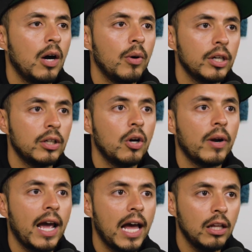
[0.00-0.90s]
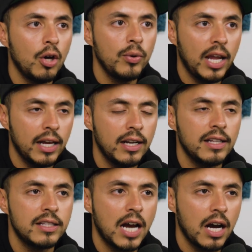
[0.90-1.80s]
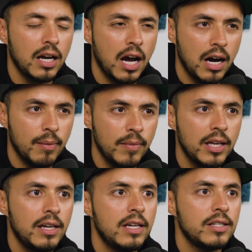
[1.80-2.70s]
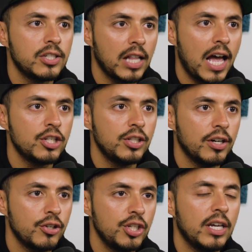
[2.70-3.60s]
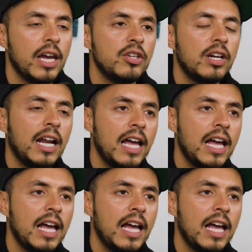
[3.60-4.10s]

I want you to go to helloned.com slash DRG and you're going